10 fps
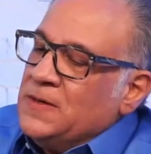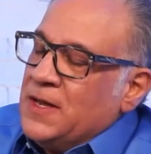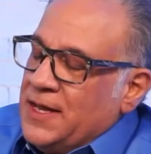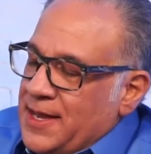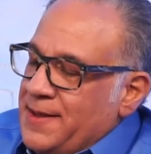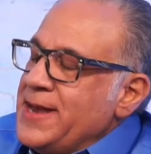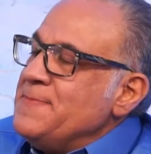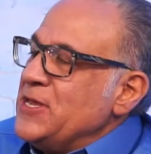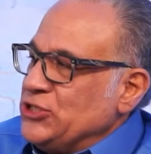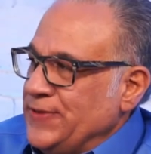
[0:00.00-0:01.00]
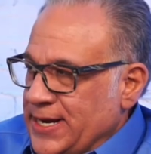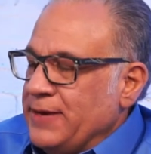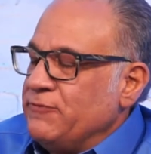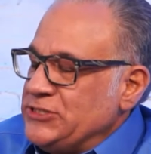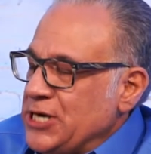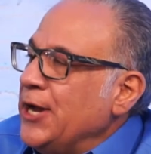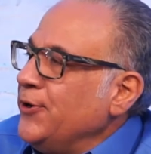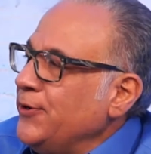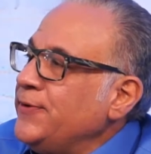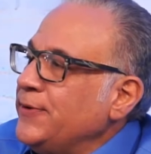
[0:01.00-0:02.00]
know, I, I had mentioned that I
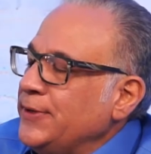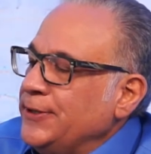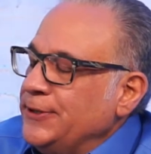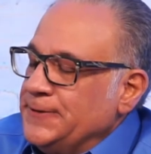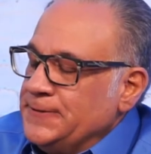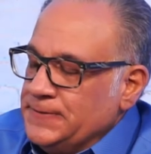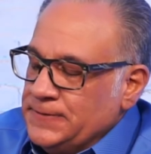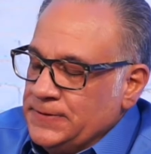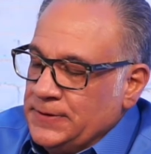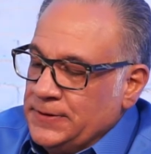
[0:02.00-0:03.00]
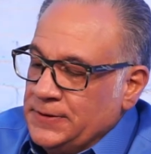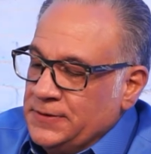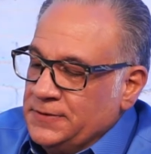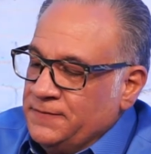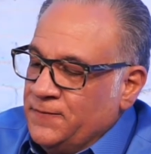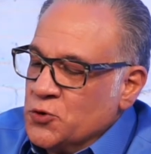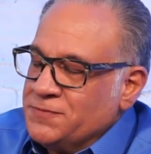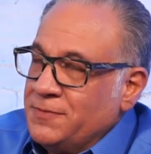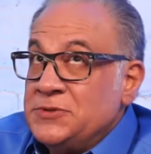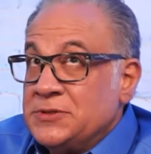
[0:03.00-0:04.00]
retired uh, uh,
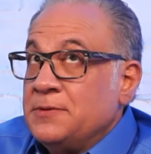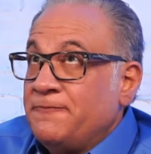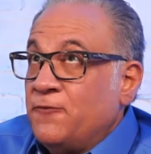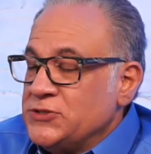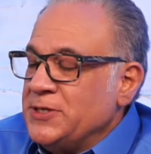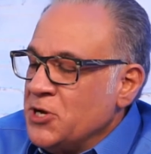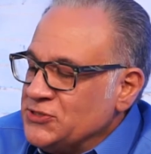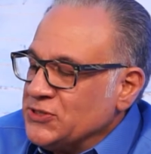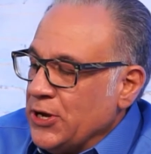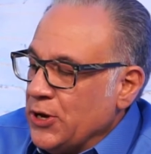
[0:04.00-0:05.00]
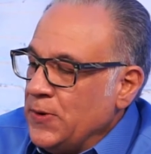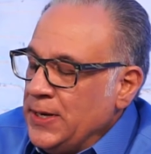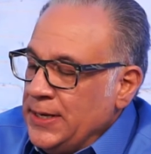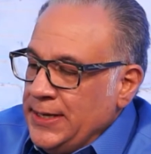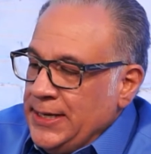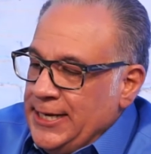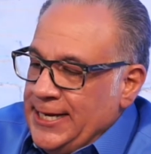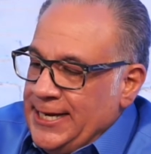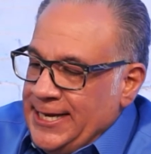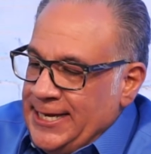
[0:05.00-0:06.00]
uh 14 months ago,
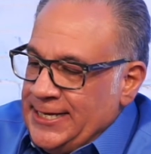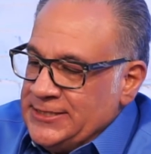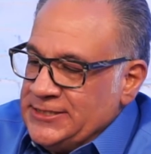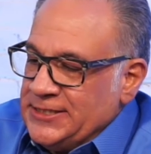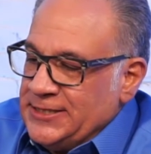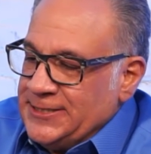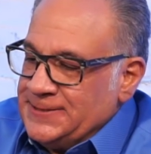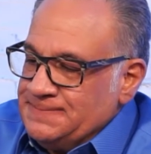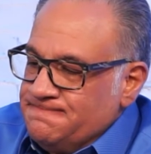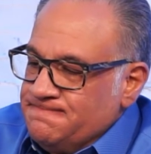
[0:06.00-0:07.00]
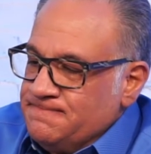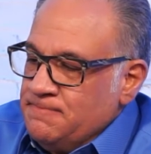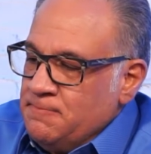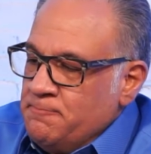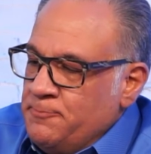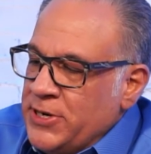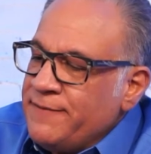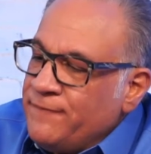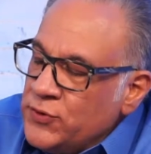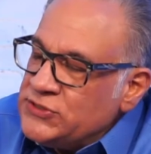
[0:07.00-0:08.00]
and uh, but
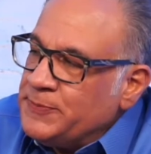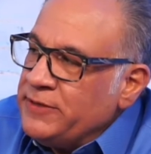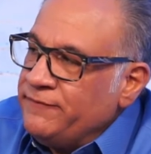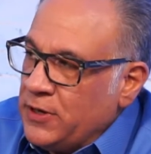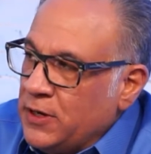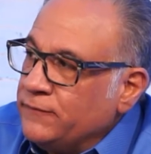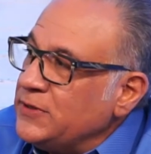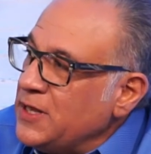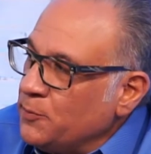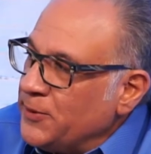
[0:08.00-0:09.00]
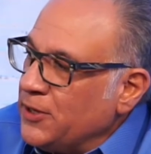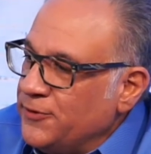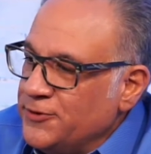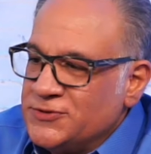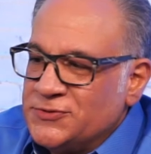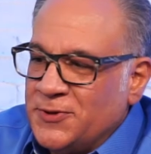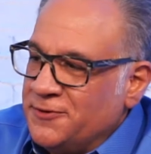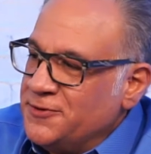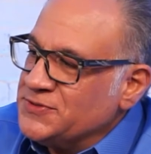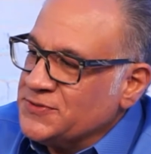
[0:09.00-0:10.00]
I've always been involved in helping others, whether
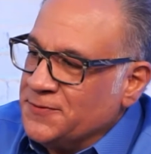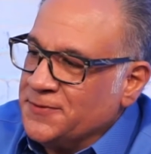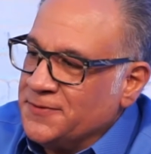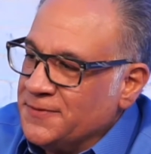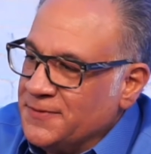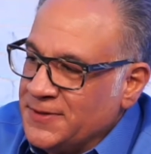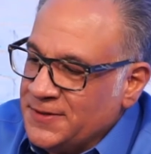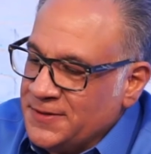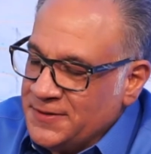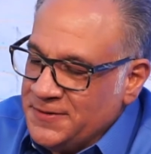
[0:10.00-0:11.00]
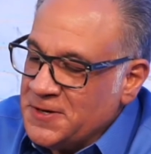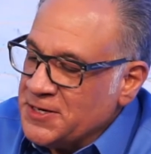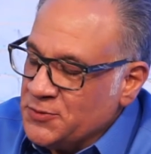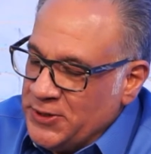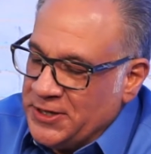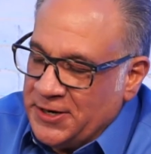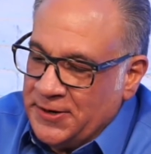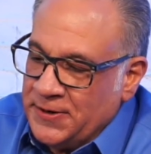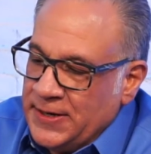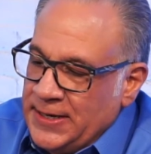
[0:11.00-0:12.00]
it's through uh, United We
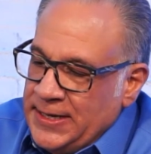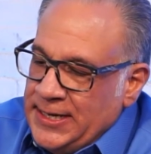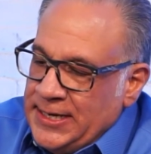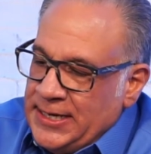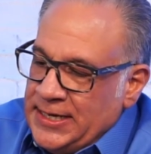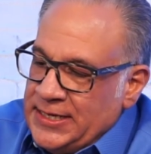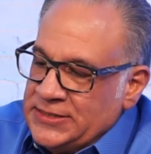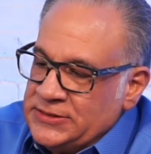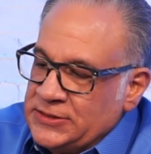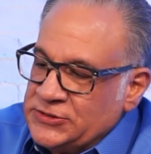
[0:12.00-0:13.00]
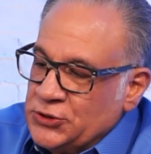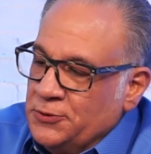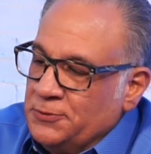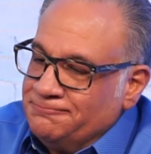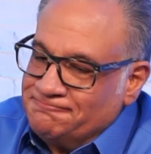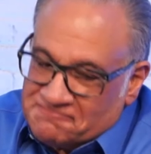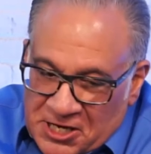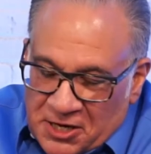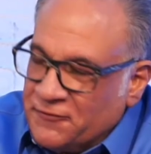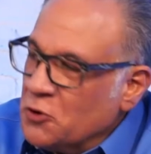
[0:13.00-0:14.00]
Care. And uh, so
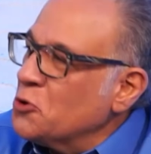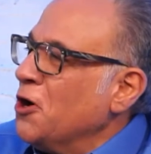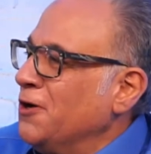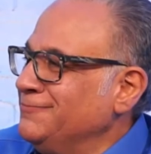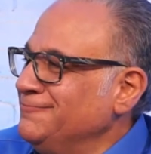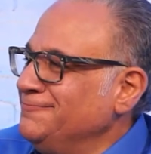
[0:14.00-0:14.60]
got a phone call.